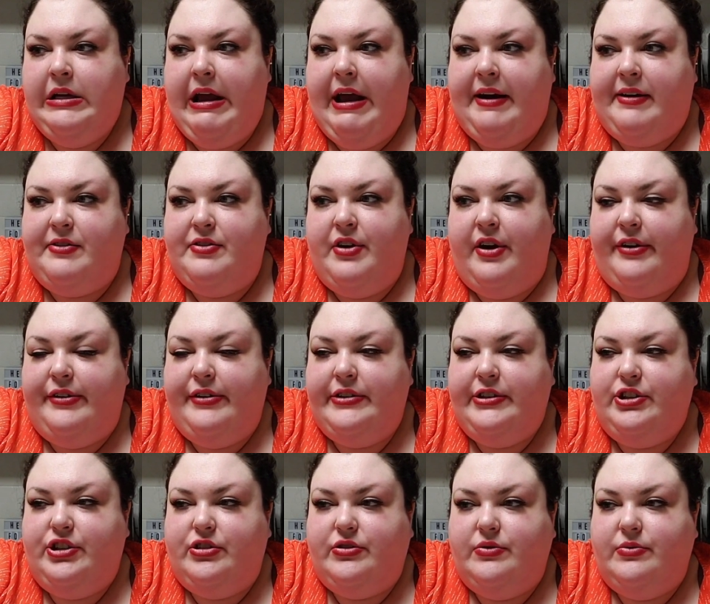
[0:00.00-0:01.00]

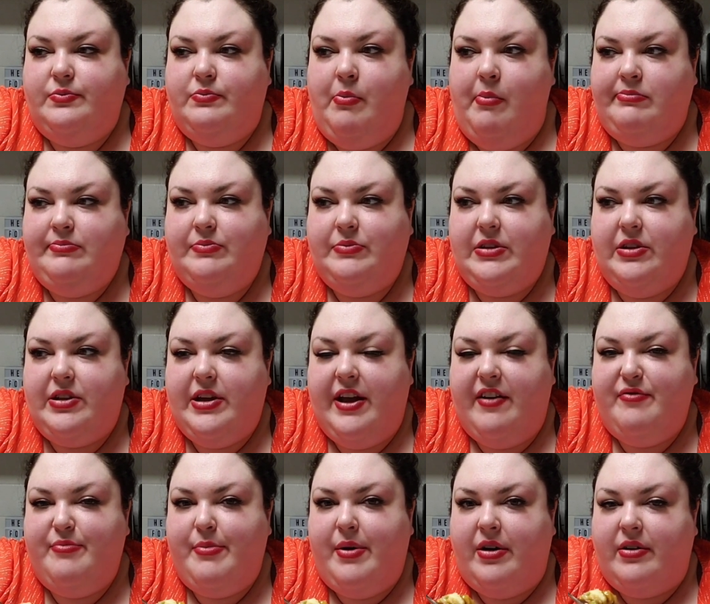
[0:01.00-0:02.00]
acknowledge that they
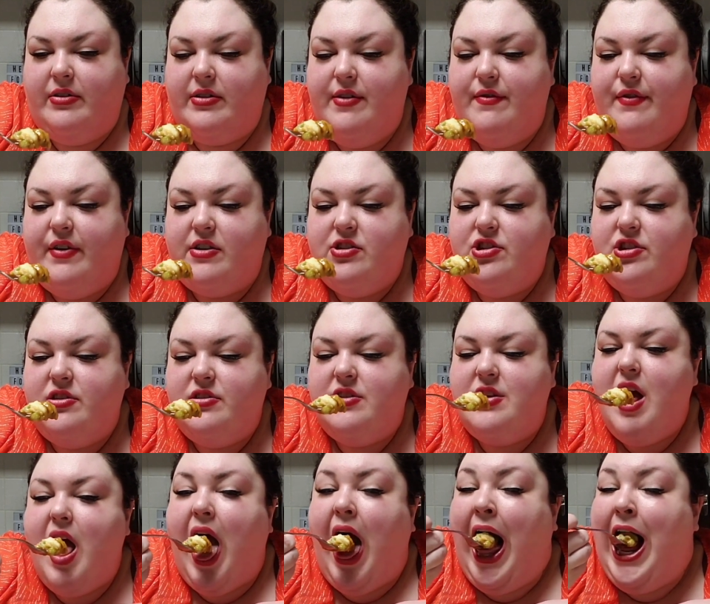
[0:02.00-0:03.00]
have bodily functions?